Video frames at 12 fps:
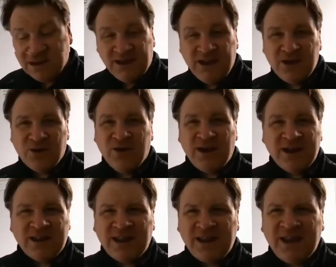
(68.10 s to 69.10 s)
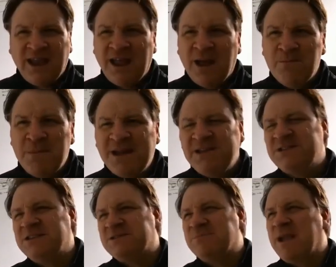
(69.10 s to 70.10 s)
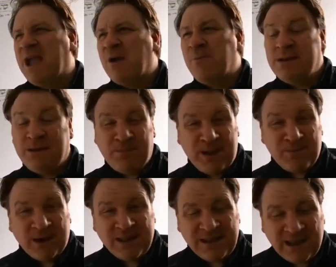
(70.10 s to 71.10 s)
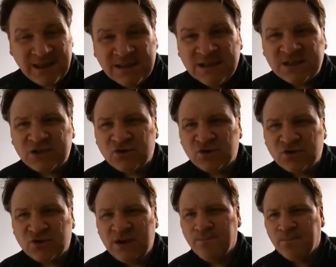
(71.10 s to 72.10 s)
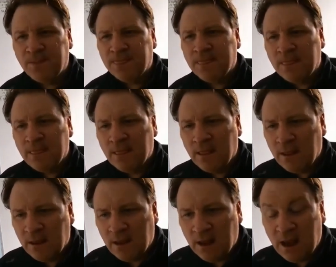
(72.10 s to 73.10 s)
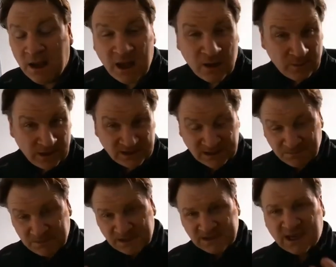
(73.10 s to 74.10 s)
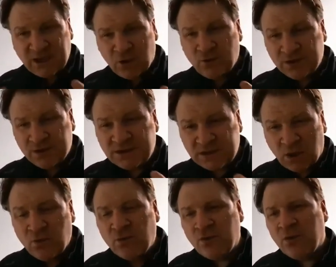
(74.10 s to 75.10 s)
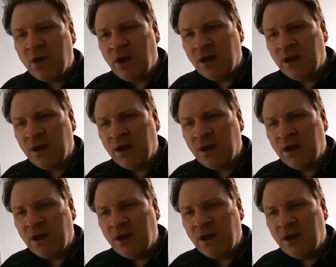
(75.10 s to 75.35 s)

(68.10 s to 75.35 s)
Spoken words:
you know, it amazes me how many people in the industry and how many septic tank owners don't